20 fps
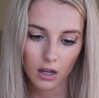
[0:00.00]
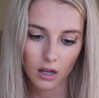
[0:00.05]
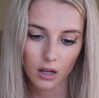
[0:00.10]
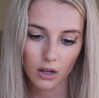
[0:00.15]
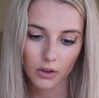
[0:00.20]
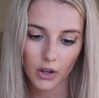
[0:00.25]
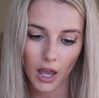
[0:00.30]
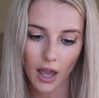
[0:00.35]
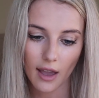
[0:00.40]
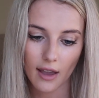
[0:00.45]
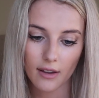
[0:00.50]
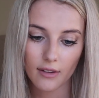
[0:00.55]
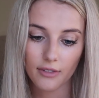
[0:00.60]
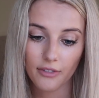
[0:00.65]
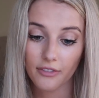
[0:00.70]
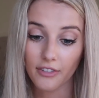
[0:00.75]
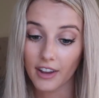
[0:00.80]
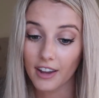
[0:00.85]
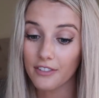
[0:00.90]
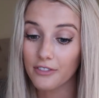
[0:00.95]
Okay,
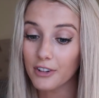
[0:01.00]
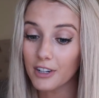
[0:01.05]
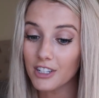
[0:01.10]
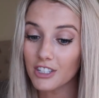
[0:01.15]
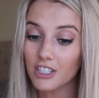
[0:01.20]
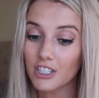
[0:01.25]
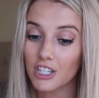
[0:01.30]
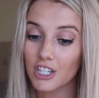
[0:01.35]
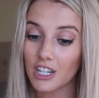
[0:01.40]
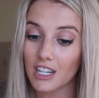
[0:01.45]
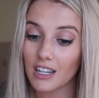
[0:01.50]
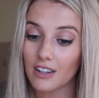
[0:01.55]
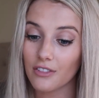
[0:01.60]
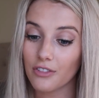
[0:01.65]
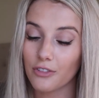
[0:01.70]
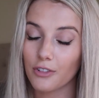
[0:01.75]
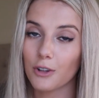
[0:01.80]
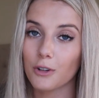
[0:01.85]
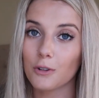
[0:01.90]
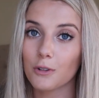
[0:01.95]
favorite cheat
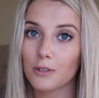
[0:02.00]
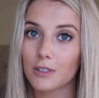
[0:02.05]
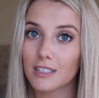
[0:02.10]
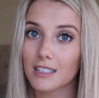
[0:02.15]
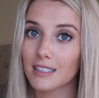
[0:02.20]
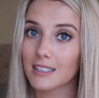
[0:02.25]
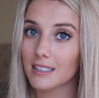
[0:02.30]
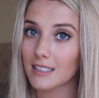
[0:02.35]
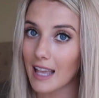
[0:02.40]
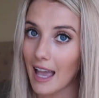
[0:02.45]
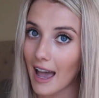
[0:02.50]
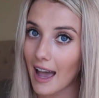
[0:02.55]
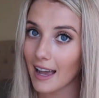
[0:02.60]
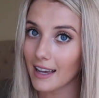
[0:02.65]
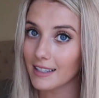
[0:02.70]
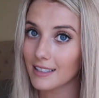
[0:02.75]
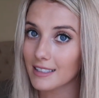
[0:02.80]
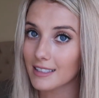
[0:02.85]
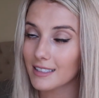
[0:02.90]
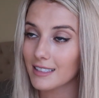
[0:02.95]
food
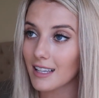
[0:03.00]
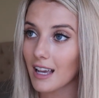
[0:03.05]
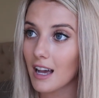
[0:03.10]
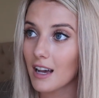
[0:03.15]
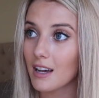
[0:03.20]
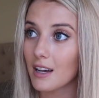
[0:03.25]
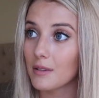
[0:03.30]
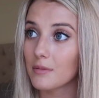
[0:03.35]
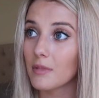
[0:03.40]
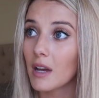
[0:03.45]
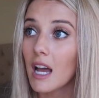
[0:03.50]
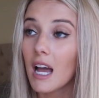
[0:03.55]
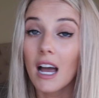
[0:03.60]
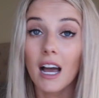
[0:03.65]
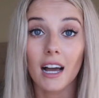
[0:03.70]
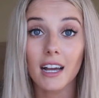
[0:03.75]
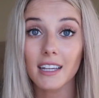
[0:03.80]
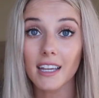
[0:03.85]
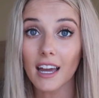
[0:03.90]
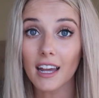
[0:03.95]
snacks.
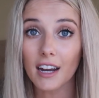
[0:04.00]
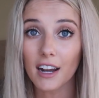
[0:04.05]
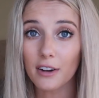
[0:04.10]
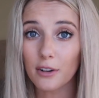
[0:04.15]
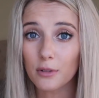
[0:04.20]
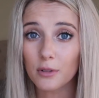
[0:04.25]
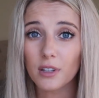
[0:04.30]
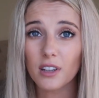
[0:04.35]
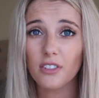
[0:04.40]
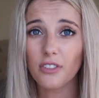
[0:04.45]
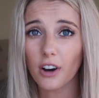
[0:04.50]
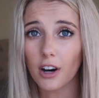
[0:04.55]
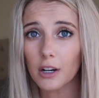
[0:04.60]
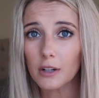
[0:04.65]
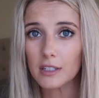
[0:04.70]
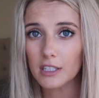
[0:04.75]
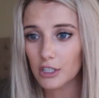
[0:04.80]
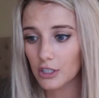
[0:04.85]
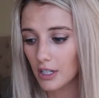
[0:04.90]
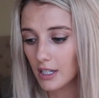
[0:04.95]
Again, I don't really
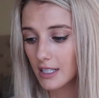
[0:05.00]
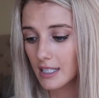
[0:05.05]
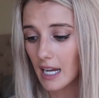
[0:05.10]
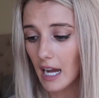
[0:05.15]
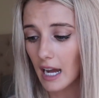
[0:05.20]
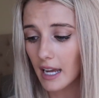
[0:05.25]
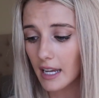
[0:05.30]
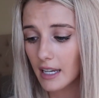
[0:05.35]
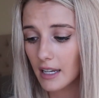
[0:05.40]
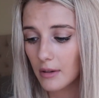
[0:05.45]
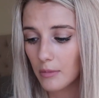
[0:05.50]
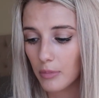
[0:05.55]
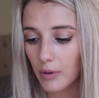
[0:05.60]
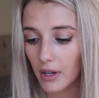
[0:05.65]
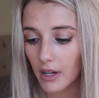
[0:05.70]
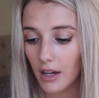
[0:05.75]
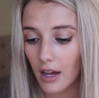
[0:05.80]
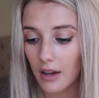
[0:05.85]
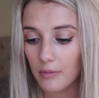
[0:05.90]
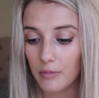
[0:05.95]
follow a strict diet,
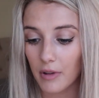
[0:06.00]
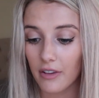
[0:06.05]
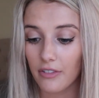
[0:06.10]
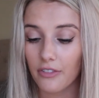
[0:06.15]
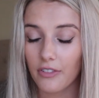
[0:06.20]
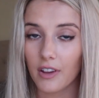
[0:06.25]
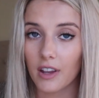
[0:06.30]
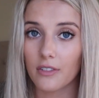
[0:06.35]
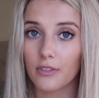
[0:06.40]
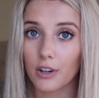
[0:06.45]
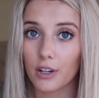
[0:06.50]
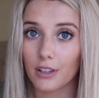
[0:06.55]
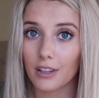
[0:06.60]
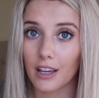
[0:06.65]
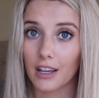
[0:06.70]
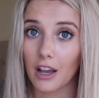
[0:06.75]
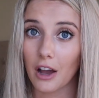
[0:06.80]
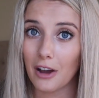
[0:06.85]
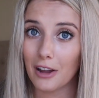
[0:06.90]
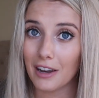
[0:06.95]
but my favorite
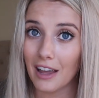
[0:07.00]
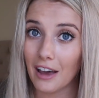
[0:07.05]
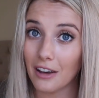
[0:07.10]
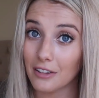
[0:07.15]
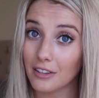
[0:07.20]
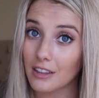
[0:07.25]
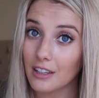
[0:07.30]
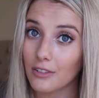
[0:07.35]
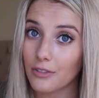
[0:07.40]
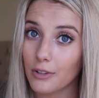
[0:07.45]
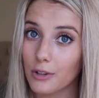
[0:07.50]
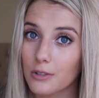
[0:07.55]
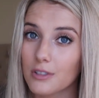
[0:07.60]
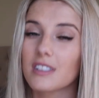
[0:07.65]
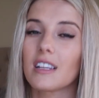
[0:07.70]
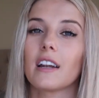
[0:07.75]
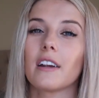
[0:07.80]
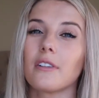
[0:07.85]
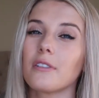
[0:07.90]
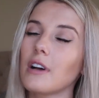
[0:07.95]
like unhealthy foods
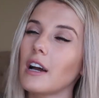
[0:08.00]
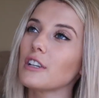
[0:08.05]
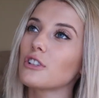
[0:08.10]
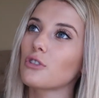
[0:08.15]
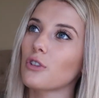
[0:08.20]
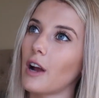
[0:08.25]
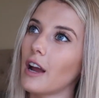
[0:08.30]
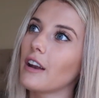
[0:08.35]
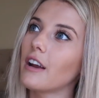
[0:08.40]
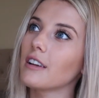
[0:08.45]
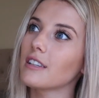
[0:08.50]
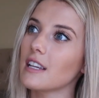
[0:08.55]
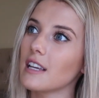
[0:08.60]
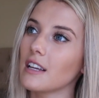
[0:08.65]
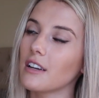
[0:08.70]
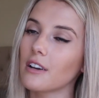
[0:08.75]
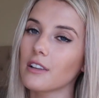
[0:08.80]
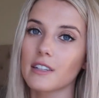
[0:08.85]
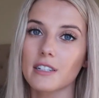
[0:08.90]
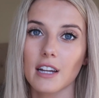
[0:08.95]
that I try not to
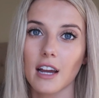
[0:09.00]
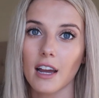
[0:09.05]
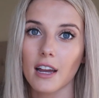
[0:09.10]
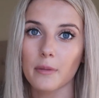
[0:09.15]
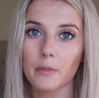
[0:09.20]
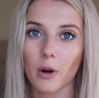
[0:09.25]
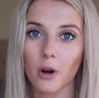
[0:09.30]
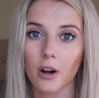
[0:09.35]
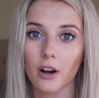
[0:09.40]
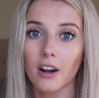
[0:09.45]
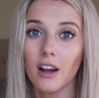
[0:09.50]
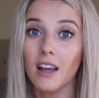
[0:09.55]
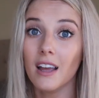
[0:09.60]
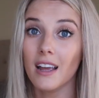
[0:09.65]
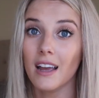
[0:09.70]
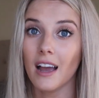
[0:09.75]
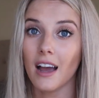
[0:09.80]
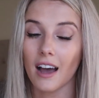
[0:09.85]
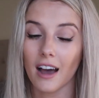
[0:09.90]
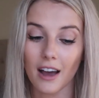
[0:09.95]
eat all the time are
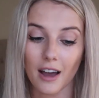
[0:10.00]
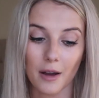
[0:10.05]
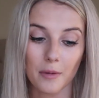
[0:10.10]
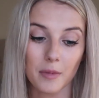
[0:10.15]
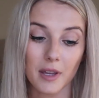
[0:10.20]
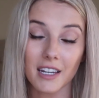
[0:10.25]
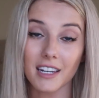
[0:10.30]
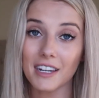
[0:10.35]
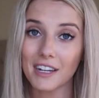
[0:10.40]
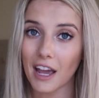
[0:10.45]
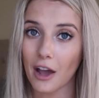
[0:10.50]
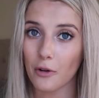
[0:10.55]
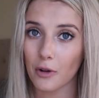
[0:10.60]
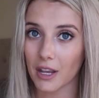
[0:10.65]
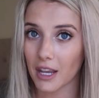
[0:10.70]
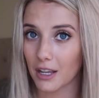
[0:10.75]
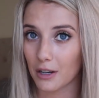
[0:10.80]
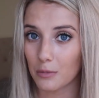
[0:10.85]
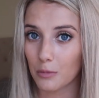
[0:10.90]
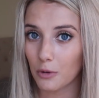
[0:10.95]
In-N-Out
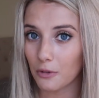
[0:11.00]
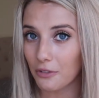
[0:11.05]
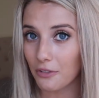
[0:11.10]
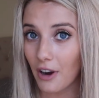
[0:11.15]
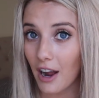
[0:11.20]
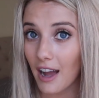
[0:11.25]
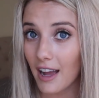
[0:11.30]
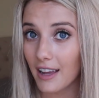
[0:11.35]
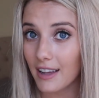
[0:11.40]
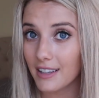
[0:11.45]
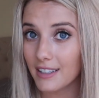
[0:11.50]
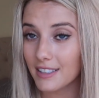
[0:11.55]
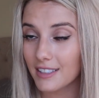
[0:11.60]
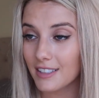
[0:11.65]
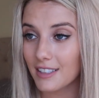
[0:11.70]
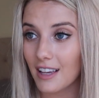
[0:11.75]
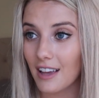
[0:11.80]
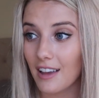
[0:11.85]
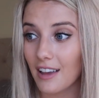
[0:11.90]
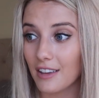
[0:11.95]
animal
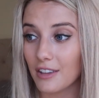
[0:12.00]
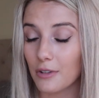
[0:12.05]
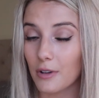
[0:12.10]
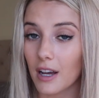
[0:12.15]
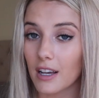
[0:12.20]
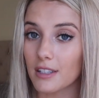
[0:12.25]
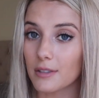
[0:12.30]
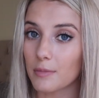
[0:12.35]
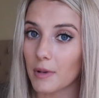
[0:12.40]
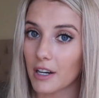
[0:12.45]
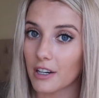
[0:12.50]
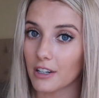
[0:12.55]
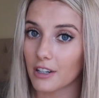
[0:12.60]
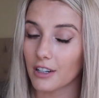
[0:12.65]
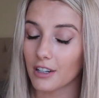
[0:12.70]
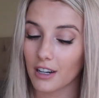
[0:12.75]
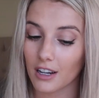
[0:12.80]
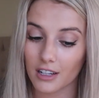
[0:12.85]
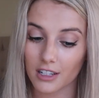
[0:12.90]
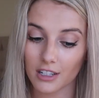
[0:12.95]
fries. You guys
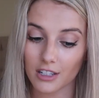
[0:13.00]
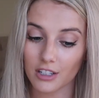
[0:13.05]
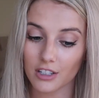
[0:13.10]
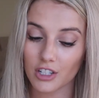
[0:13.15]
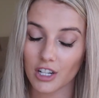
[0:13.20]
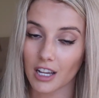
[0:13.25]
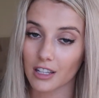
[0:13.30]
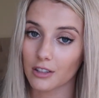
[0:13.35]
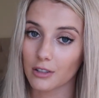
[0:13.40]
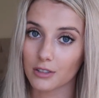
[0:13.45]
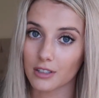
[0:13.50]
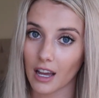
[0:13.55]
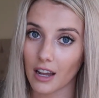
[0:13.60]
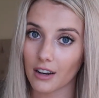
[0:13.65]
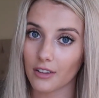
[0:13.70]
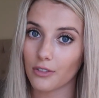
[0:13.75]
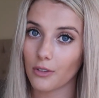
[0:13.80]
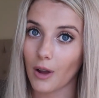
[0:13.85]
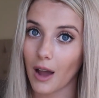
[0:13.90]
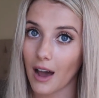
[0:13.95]
better check those
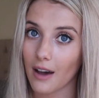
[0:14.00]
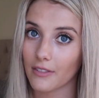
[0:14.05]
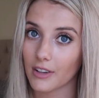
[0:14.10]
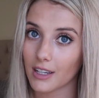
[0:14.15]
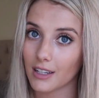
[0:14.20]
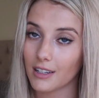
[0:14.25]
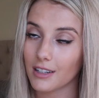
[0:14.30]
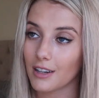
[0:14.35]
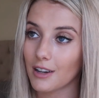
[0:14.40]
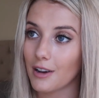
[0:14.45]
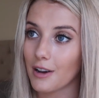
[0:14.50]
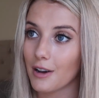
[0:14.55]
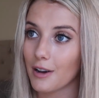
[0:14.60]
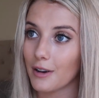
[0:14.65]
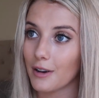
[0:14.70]
out if you haven't.